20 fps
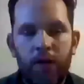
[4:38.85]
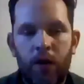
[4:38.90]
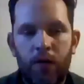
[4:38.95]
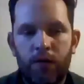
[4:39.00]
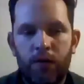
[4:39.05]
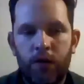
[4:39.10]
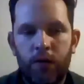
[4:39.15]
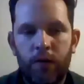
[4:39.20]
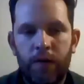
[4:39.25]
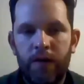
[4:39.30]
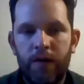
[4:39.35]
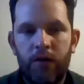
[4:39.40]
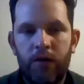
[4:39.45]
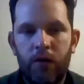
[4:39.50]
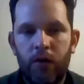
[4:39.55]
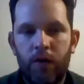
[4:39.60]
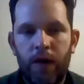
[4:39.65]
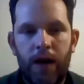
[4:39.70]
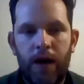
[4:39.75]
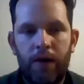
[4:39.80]
the first conference
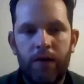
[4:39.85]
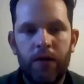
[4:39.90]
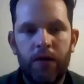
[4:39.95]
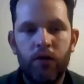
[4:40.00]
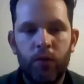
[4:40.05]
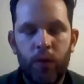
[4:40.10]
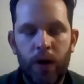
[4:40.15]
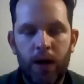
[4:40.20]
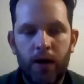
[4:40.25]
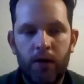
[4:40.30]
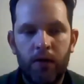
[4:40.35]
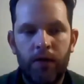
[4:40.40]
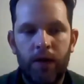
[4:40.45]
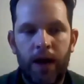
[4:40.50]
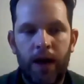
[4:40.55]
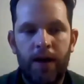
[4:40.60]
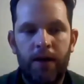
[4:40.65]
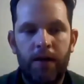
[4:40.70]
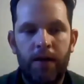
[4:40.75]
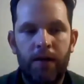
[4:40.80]
was in
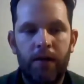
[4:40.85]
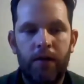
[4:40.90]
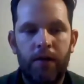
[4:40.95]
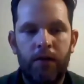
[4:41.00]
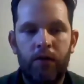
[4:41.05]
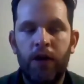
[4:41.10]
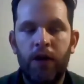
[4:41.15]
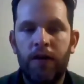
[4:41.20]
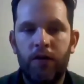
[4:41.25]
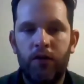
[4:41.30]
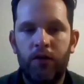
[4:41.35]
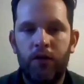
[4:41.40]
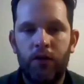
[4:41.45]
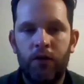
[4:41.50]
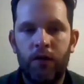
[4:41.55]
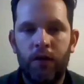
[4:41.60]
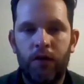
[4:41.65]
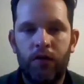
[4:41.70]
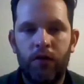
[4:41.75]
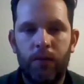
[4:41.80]
2012, and 3
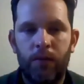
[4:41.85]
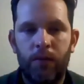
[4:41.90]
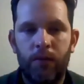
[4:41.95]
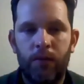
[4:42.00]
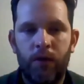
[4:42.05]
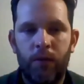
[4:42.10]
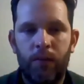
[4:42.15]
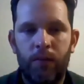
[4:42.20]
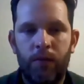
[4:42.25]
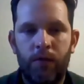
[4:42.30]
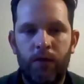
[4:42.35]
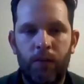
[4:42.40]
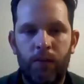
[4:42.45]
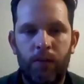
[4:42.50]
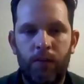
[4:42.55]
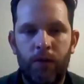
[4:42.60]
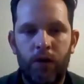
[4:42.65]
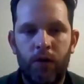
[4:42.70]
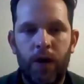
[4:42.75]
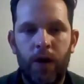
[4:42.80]
students from
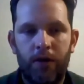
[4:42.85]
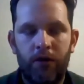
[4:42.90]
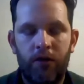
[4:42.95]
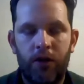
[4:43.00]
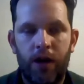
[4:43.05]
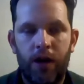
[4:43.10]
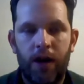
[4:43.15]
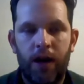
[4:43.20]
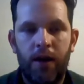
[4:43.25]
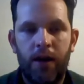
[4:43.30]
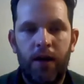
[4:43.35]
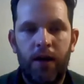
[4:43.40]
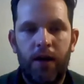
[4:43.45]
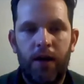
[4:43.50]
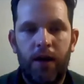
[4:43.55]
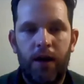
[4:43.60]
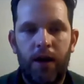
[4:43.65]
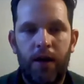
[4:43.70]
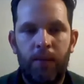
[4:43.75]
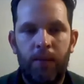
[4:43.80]
UHI
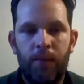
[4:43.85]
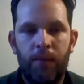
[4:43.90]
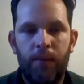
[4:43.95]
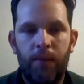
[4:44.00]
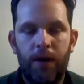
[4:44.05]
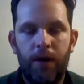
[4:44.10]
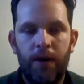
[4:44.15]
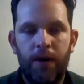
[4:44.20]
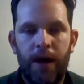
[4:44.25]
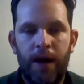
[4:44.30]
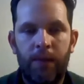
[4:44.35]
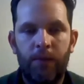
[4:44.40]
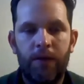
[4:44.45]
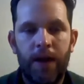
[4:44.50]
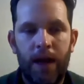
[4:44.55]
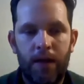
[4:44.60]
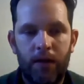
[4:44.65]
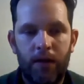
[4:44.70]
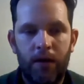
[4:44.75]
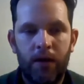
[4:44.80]

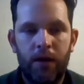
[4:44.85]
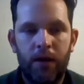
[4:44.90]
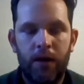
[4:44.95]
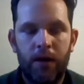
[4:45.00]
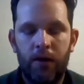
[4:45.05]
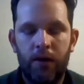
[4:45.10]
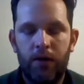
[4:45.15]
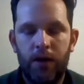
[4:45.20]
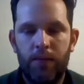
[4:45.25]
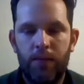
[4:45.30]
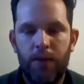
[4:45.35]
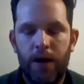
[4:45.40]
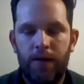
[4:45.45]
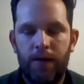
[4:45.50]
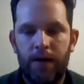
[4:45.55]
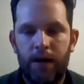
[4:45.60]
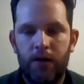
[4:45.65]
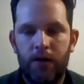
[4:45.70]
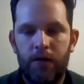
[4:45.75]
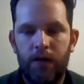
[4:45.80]
came together,
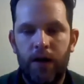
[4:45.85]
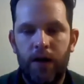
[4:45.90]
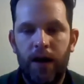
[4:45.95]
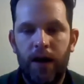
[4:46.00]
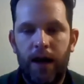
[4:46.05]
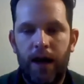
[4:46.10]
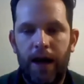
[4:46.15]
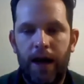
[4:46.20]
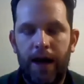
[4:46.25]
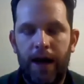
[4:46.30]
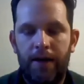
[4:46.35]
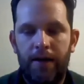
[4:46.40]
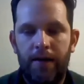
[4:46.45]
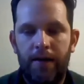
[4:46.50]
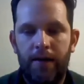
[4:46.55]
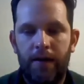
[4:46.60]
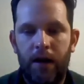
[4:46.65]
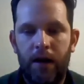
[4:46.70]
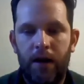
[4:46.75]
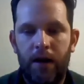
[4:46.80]
including myself,
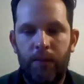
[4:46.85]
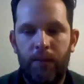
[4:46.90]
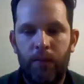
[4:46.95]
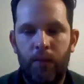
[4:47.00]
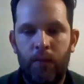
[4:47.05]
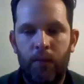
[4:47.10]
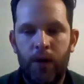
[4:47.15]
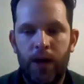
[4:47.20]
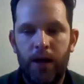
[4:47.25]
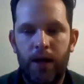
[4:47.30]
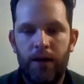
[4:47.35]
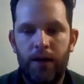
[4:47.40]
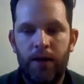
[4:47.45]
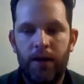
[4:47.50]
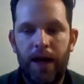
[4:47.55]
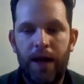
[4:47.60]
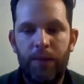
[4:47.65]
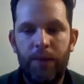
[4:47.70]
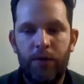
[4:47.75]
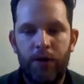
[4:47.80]
and
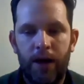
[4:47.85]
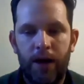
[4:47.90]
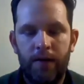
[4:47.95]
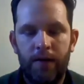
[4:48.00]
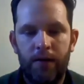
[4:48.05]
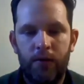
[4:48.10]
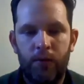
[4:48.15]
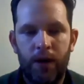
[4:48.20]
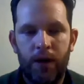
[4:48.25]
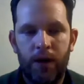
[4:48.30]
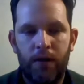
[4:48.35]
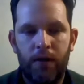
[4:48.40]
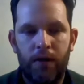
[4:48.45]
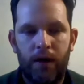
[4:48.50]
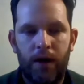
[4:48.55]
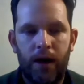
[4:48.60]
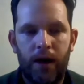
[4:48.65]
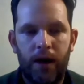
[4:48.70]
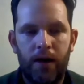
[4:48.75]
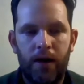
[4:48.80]
we collaborated
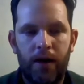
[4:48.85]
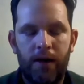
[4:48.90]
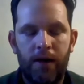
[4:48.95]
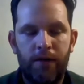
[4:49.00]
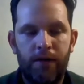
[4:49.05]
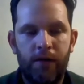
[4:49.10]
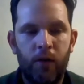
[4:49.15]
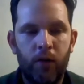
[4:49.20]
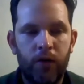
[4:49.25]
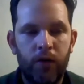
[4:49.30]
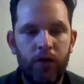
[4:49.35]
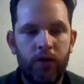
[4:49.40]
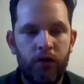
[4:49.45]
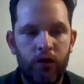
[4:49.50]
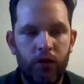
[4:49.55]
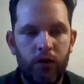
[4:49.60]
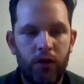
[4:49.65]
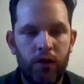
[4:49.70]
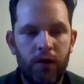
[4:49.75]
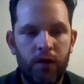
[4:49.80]
with a
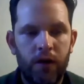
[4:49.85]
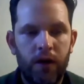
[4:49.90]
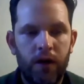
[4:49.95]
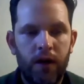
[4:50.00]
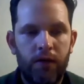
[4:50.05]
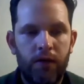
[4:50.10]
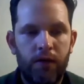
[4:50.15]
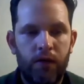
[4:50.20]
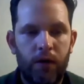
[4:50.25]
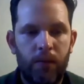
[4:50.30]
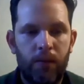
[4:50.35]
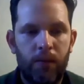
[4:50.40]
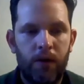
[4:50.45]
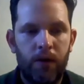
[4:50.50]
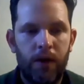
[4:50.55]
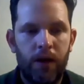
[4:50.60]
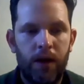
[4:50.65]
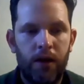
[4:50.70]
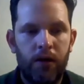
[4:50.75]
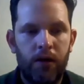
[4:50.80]
4th student
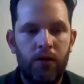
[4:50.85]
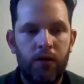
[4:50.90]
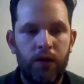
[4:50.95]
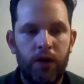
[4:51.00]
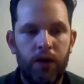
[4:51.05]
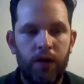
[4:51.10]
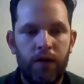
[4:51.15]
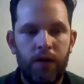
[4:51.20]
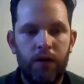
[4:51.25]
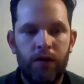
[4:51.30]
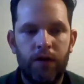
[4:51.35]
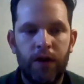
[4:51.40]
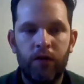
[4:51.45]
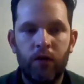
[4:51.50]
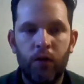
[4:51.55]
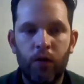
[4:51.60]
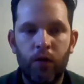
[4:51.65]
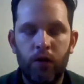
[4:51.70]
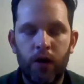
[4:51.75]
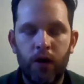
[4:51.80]
from the University
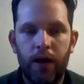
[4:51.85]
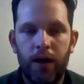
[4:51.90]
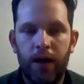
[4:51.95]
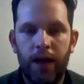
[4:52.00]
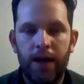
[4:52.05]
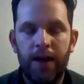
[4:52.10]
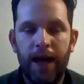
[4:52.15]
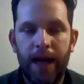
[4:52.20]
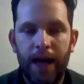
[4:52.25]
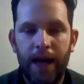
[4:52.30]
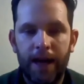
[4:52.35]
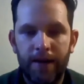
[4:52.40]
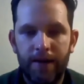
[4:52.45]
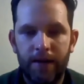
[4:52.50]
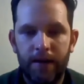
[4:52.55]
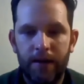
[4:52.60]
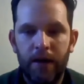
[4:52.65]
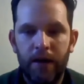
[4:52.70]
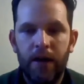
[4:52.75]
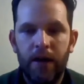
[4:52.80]
of Victoria in
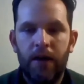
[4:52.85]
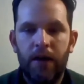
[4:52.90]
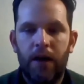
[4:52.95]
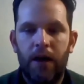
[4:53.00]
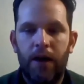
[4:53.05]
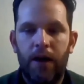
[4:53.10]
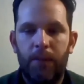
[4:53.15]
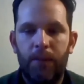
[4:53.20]
Canada,